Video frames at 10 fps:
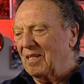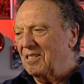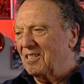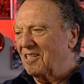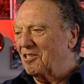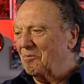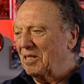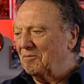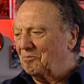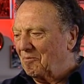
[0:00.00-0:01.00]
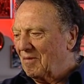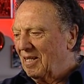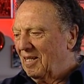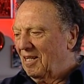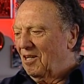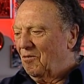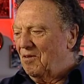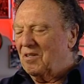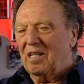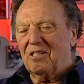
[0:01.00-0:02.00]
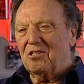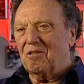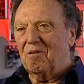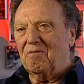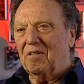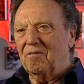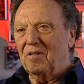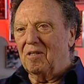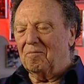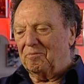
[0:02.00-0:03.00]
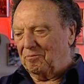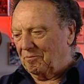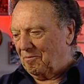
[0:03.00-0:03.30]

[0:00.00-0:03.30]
He said to me, We've got this terrific film.